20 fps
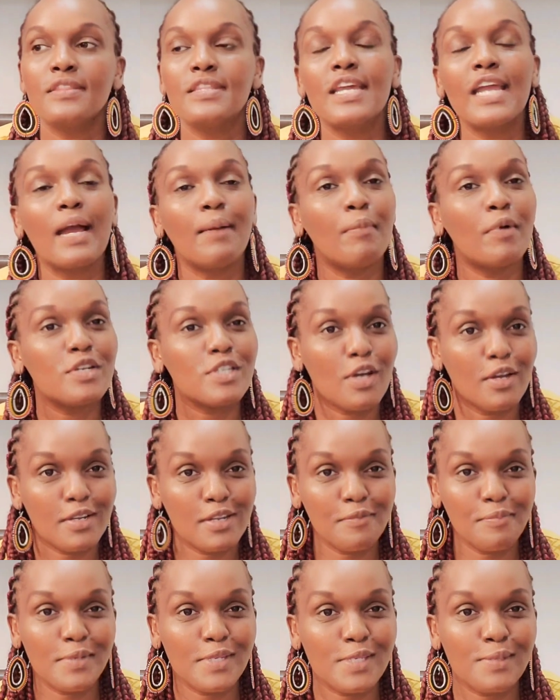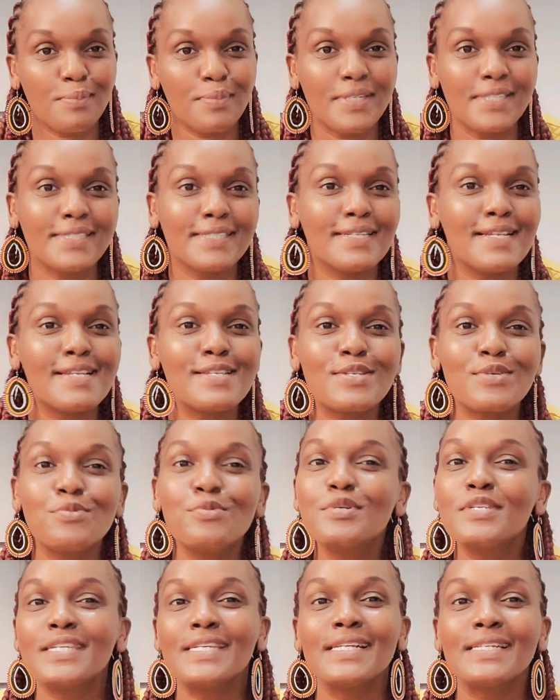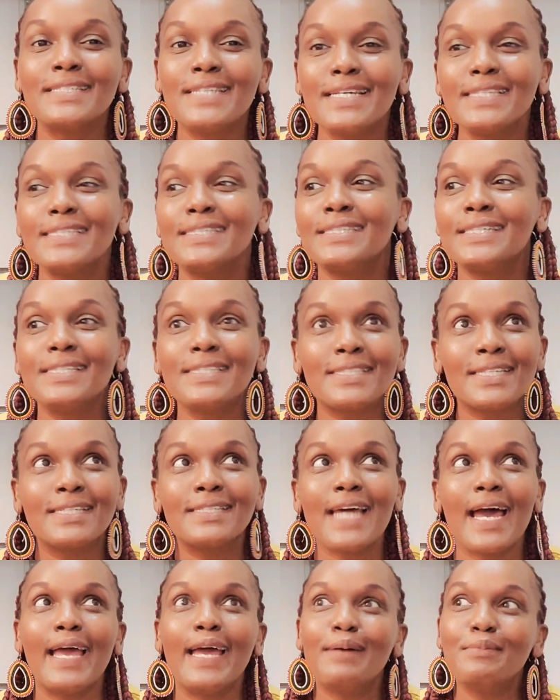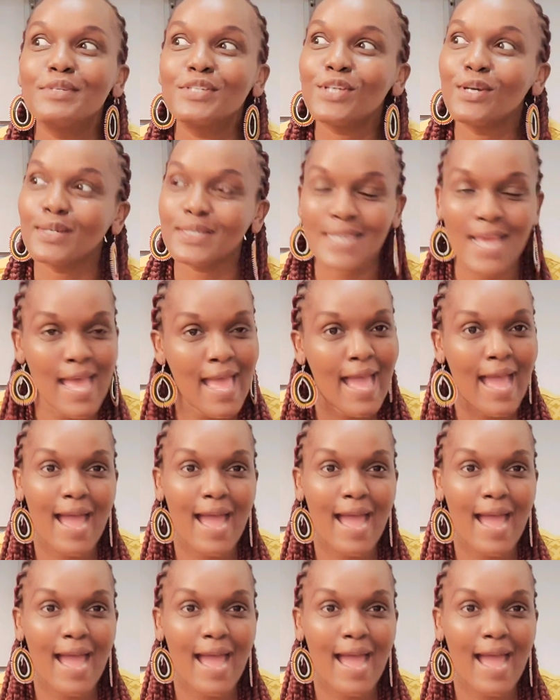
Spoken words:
Think about our deputy president, who till date still says, I am shocked.